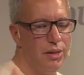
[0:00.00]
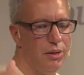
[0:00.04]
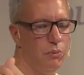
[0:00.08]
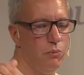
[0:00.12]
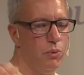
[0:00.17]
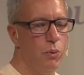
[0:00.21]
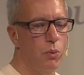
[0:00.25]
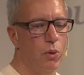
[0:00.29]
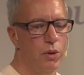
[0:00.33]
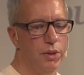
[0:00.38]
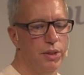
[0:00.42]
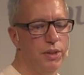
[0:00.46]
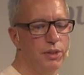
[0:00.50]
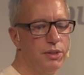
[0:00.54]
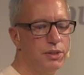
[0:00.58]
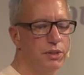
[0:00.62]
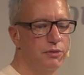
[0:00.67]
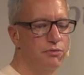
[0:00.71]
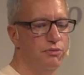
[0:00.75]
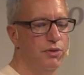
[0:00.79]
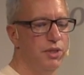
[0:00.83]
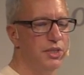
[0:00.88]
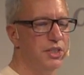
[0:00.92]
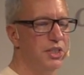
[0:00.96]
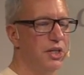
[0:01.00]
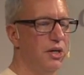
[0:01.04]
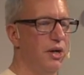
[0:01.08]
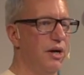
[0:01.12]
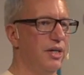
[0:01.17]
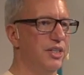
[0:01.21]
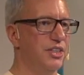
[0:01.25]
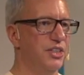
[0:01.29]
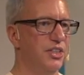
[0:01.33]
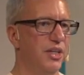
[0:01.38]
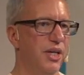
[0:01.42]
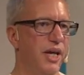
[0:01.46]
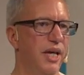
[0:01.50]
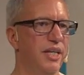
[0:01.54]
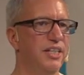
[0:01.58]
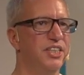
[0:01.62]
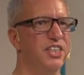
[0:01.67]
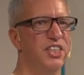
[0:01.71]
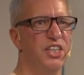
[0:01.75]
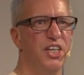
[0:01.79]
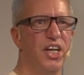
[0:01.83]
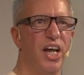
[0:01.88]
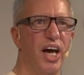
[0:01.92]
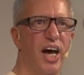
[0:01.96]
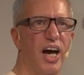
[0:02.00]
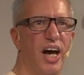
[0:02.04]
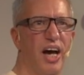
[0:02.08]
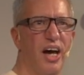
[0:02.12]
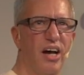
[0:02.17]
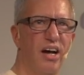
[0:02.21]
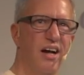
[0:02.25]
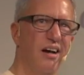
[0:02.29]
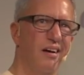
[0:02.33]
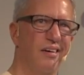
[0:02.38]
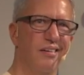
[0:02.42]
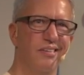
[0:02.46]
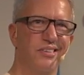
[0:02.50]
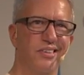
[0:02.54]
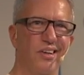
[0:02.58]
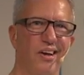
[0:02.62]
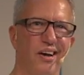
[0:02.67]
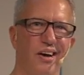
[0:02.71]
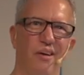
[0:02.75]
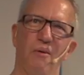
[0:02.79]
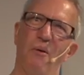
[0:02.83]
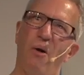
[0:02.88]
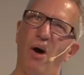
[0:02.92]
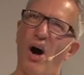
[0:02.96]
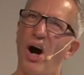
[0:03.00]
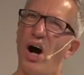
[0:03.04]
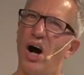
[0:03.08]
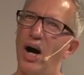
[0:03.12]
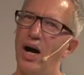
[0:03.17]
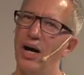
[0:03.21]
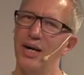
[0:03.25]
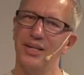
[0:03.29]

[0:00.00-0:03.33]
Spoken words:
we want you to visualize the internet. I was like, what?